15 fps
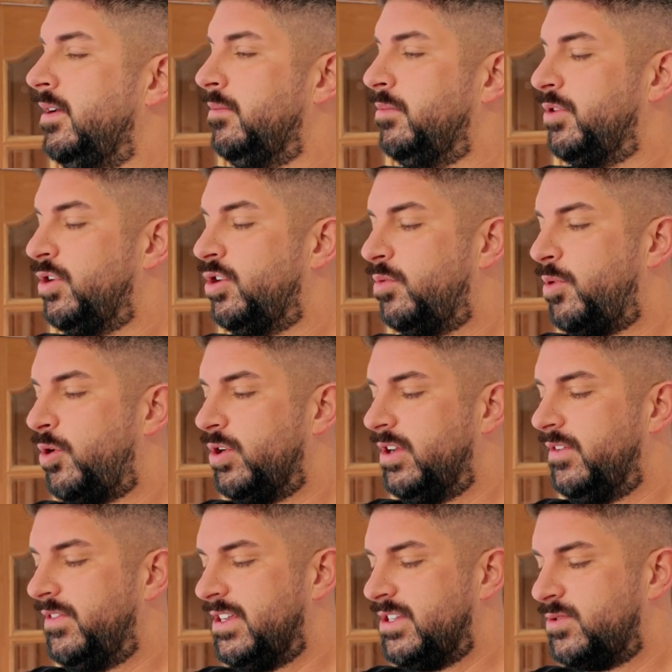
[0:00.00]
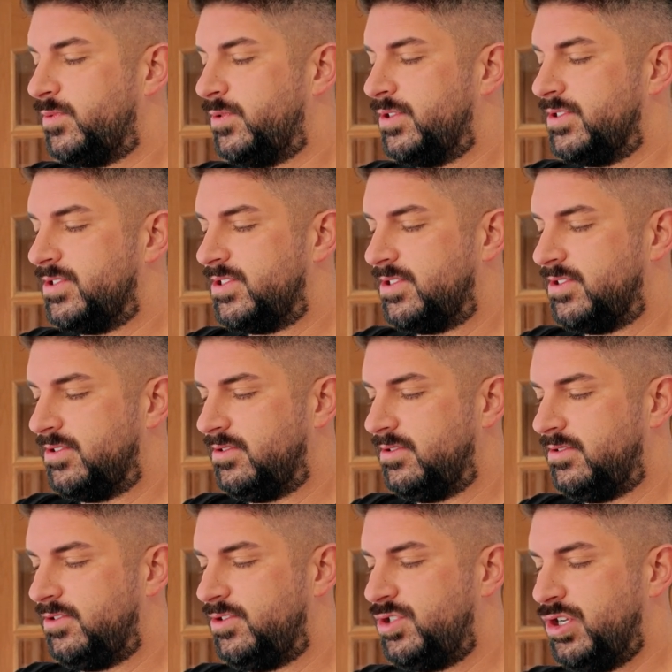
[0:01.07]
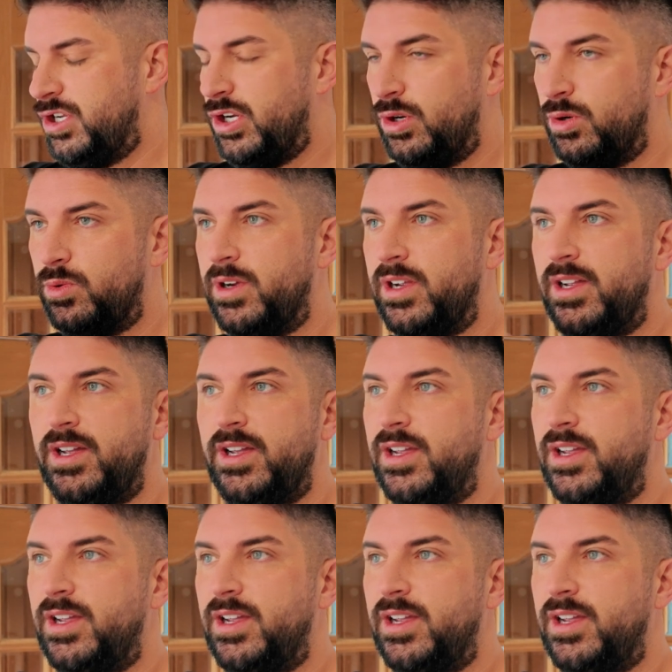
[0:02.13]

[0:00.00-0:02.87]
But the whole point of this was to